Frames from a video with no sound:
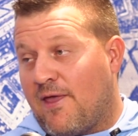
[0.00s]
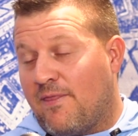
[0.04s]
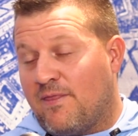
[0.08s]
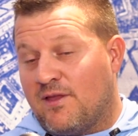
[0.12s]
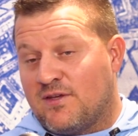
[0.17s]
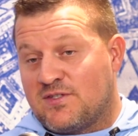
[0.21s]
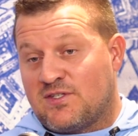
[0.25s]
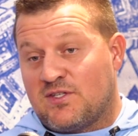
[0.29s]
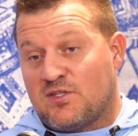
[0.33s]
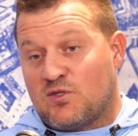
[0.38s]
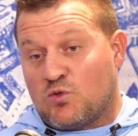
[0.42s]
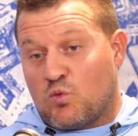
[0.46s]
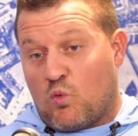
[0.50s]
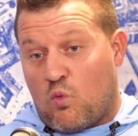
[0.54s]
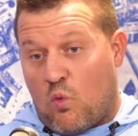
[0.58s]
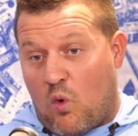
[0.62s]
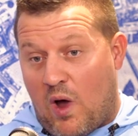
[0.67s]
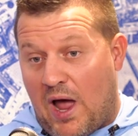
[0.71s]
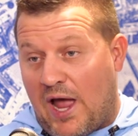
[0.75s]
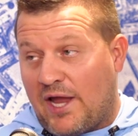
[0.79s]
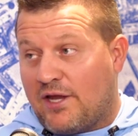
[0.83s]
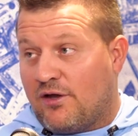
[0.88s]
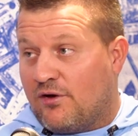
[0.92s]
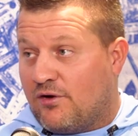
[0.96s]
And this is
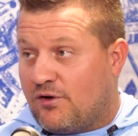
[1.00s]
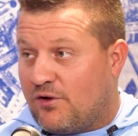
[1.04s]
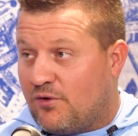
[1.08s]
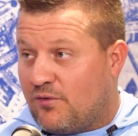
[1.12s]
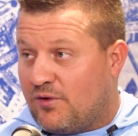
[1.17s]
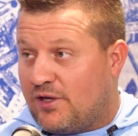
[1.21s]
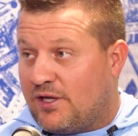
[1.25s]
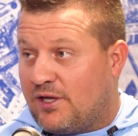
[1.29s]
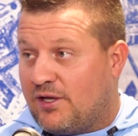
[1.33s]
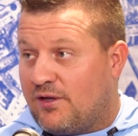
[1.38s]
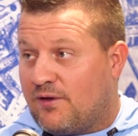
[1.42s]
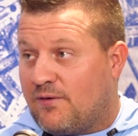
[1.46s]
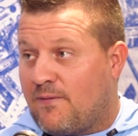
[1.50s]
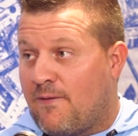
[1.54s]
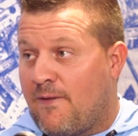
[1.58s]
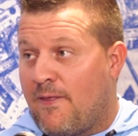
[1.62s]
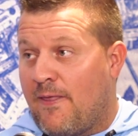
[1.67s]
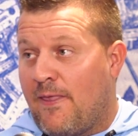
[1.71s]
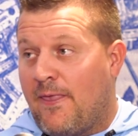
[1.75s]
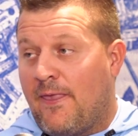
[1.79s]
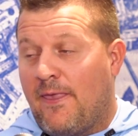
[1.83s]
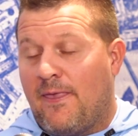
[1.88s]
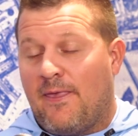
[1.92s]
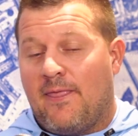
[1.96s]
why you're doing it.
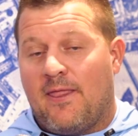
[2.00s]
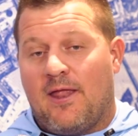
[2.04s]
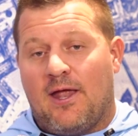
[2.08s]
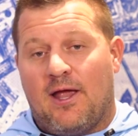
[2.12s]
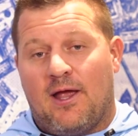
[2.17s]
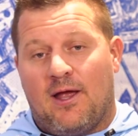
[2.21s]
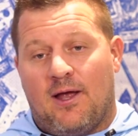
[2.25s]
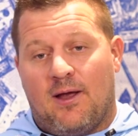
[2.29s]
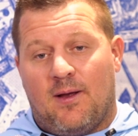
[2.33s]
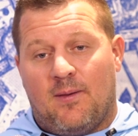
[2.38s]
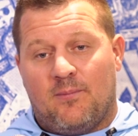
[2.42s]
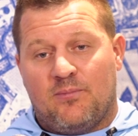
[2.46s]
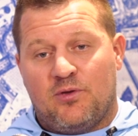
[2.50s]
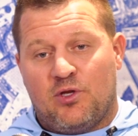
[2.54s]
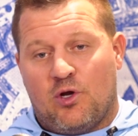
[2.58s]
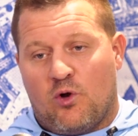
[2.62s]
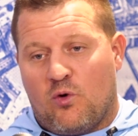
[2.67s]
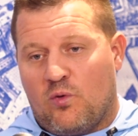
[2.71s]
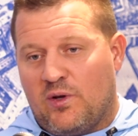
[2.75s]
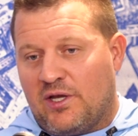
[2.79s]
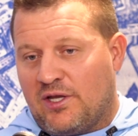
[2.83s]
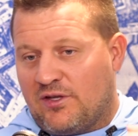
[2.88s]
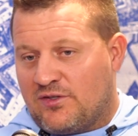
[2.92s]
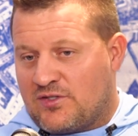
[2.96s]

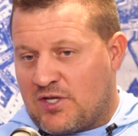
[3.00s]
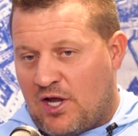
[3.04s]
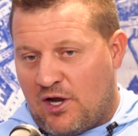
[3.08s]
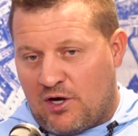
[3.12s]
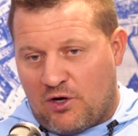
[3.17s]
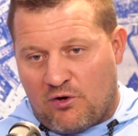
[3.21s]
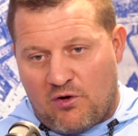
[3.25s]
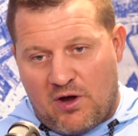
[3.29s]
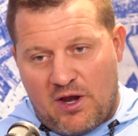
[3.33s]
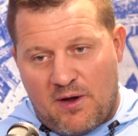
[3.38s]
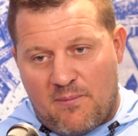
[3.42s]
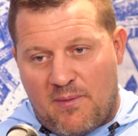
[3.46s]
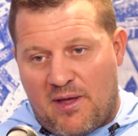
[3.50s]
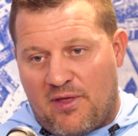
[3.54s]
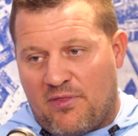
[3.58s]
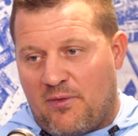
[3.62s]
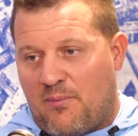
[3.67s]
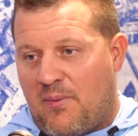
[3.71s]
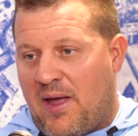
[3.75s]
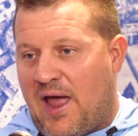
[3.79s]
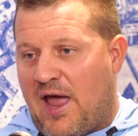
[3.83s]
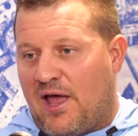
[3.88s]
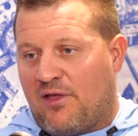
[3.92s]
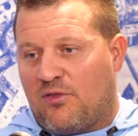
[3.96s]
We can talk great about the
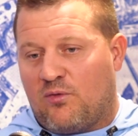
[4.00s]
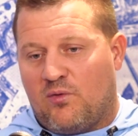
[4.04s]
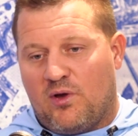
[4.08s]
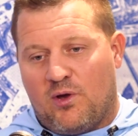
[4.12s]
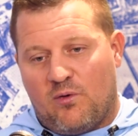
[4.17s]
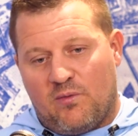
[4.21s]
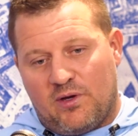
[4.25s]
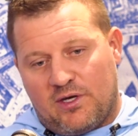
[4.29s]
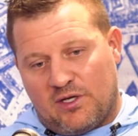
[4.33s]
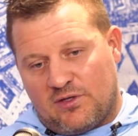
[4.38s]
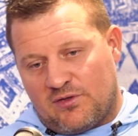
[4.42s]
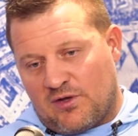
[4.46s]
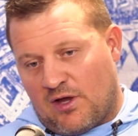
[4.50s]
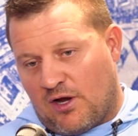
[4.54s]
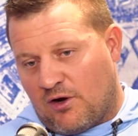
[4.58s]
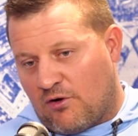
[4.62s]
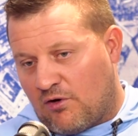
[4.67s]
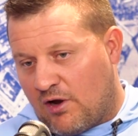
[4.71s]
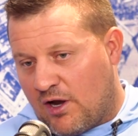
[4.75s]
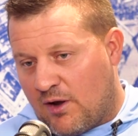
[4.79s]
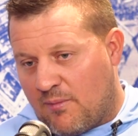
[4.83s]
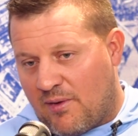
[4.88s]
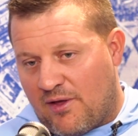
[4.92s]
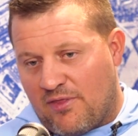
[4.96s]
pathway. We can talk
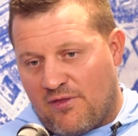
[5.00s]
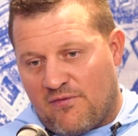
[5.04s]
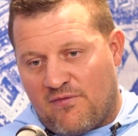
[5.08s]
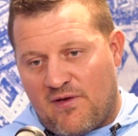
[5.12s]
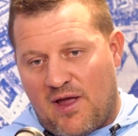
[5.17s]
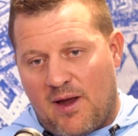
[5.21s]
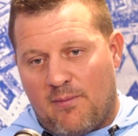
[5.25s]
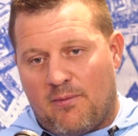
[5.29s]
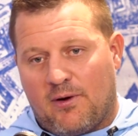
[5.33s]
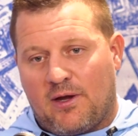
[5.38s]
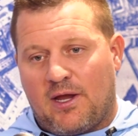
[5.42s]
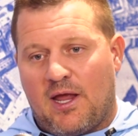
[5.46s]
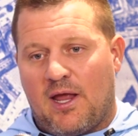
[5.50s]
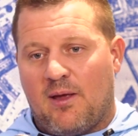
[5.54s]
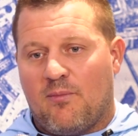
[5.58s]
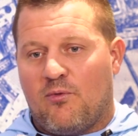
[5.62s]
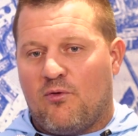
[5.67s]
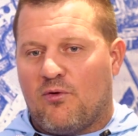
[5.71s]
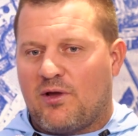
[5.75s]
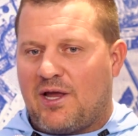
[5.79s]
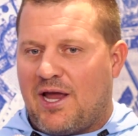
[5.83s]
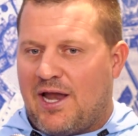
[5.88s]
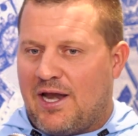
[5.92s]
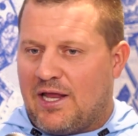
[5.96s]
great about the fiber
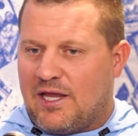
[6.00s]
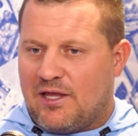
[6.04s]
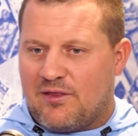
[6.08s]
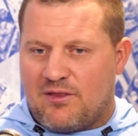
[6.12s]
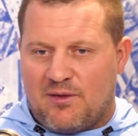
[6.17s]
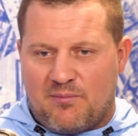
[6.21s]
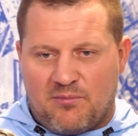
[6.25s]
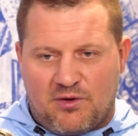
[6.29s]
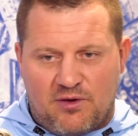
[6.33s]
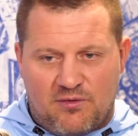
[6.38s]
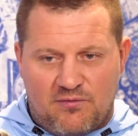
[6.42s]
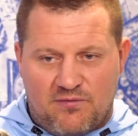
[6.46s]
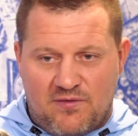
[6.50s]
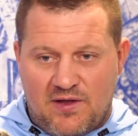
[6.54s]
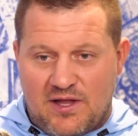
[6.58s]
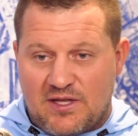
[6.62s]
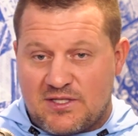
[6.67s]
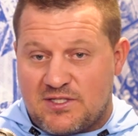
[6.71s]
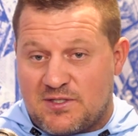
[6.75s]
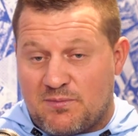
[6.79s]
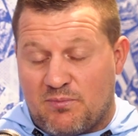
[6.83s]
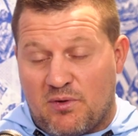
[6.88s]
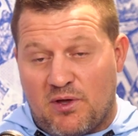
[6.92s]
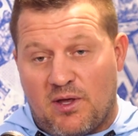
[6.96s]
cable, kind of get them
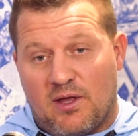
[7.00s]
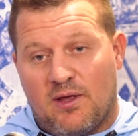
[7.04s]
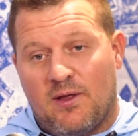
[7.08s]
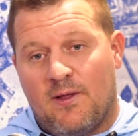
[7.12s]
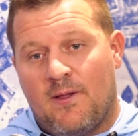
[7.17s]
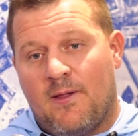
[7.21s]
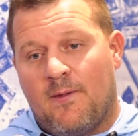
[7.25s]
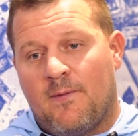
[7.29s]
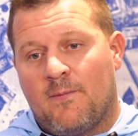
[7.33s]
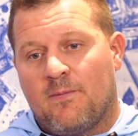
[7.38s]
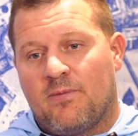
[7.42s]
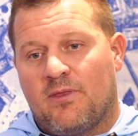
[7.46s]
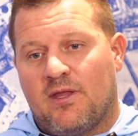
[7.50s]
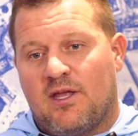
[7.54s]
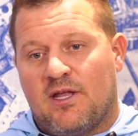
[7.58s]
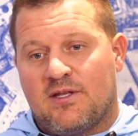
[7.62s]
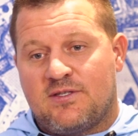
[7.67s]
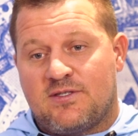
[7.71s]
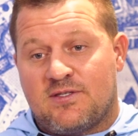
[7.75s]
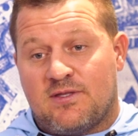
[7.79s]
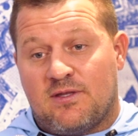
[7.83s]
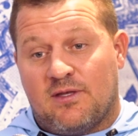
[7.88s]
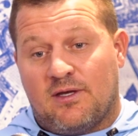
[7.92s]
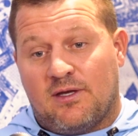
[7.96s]
convinced, but
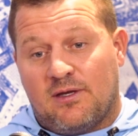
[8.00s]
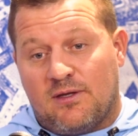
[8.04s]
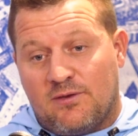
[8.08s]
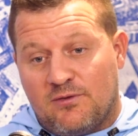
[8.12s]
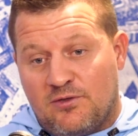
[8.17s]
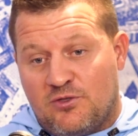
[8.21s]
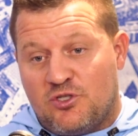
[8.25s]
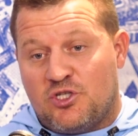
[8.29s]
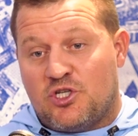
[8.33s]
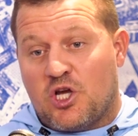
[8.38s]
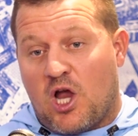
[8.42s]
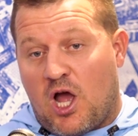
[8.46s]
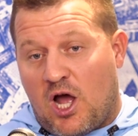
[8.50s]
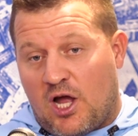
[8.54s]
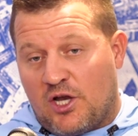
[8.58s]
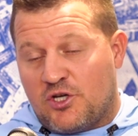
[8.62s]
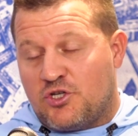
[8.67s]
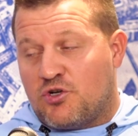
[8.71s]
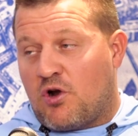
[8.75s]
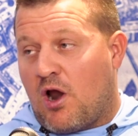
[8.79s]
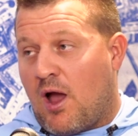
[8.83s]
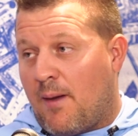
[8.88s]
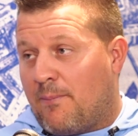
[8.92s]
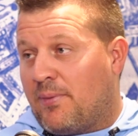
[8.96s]
it's the
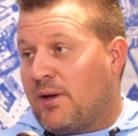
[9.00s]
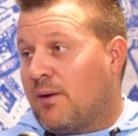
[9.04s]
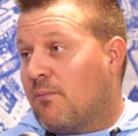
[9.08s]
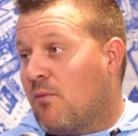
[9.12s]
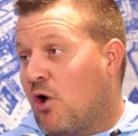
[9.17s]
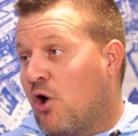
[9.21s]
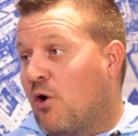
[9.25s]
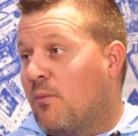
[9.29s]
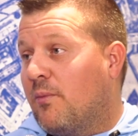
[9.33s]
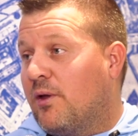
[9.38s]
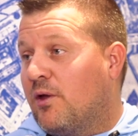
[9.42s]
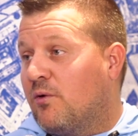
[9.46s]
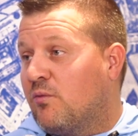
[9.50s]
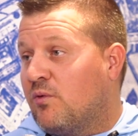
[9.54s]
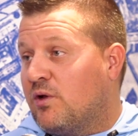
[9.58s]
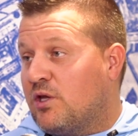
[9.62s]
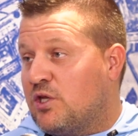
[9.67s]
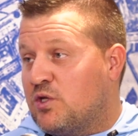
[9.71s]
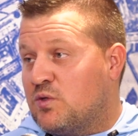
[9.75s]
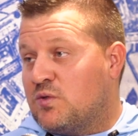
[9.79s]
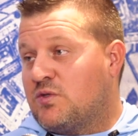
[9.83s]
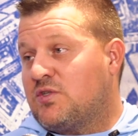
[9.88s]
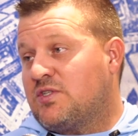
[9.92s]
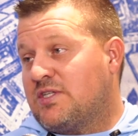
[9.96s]
jaw-dropping moment when
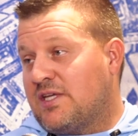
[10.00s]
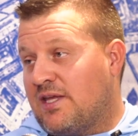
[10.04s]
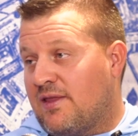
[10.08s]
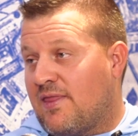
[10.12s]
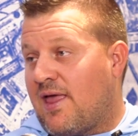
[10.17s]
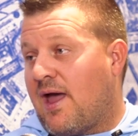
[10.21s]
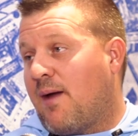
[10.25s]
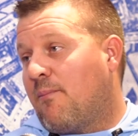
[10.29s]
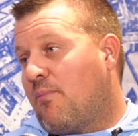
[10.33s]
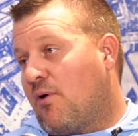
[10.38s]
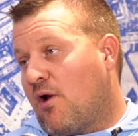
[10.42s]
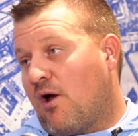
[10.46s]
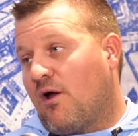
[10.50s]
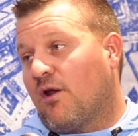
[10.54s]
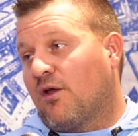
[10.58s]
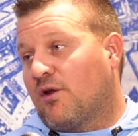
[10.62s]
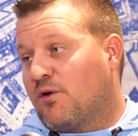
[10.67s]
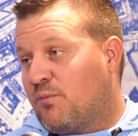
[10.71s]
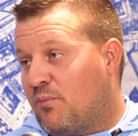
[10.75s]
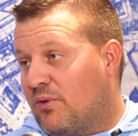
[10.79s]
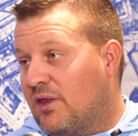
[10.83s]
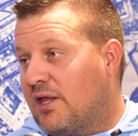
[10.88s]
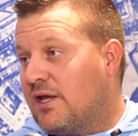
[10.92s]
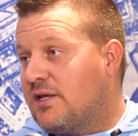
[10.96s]
you see that
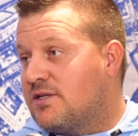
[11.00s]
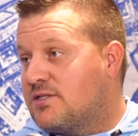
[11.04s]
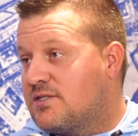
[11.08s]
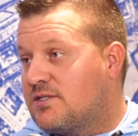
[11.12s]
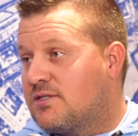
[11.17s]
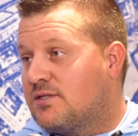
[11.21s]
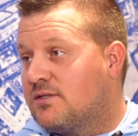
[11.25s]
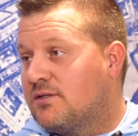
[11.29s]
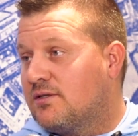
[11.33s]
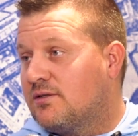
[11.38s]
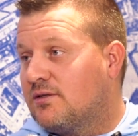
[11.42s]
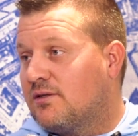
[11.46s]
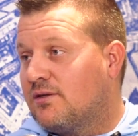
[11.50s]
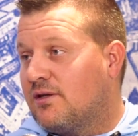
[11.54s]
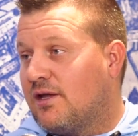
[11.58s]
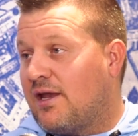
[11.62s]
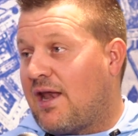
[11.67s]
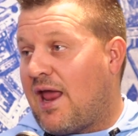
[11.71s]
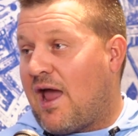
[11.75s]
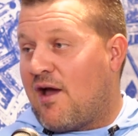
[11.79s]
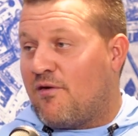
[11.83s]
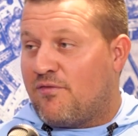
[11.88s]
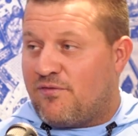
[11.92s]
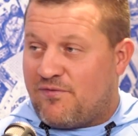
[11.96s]
product placed
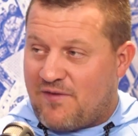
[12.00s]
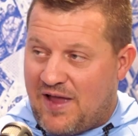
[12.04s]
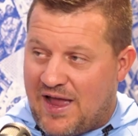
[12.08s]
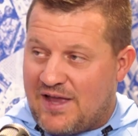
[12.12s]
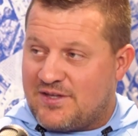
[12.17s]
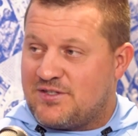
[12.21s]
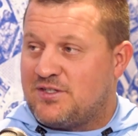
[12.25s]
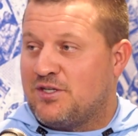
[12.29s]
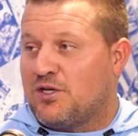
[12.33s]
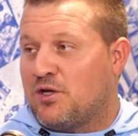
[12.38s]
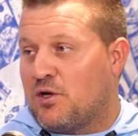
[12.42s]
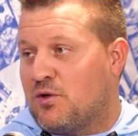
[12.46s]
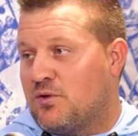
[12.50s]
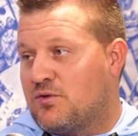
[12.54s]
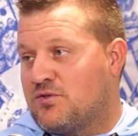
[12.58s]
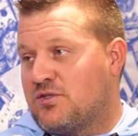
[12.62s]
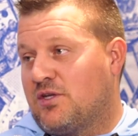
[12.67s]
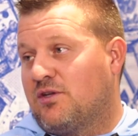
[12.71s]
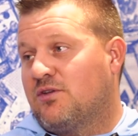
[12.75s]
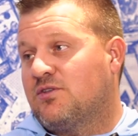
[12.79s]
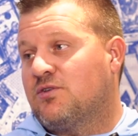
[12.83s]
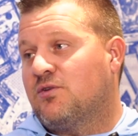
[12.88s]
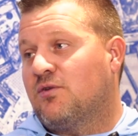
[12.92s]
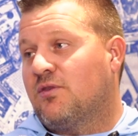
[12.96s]
and how fast it goes
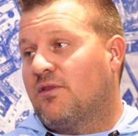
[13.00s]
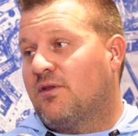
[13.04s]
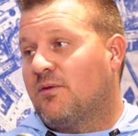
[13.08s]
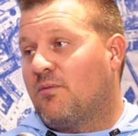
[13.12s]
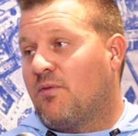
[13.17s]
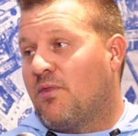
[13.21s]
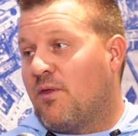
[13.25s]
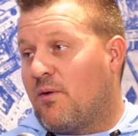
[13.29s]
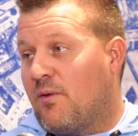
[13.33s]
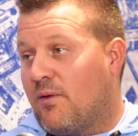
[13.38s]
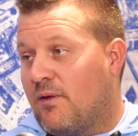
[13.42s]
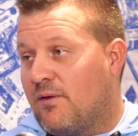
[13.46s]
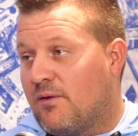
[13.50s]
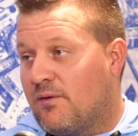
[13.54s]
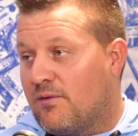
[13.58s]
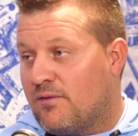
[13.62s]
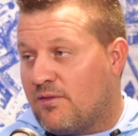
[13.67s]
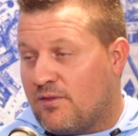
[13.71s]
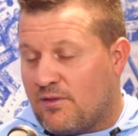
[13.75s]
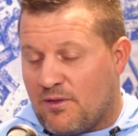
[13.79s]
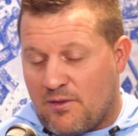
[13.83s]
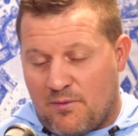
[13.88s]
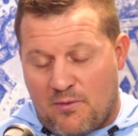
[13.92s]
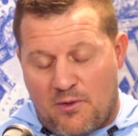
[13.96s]
into the
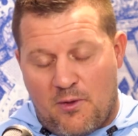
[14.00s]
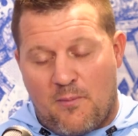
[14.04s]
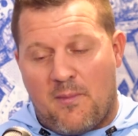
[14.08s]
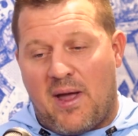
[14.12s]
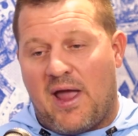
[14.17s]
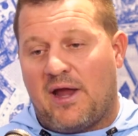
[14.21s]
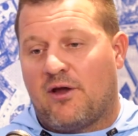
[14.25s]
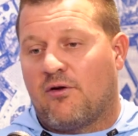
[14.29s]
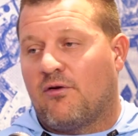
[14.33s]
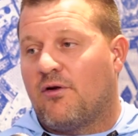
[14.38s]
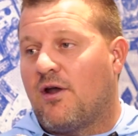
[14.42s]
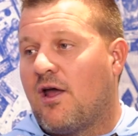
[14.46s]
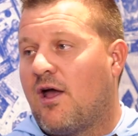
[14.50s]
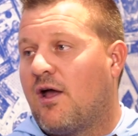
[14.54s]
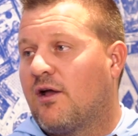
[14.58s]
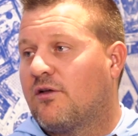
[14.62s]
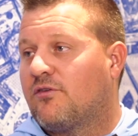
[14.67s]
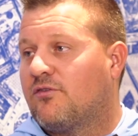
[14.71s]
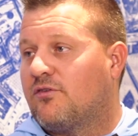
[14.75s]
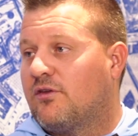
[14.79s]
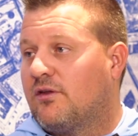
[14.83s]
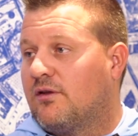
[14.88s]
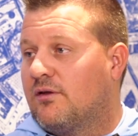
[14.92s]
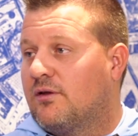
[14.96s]

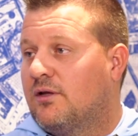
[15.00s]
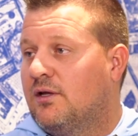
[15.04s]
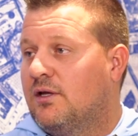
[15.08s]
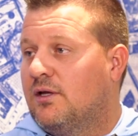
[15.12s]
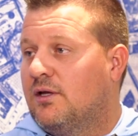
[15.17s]
MicroDucts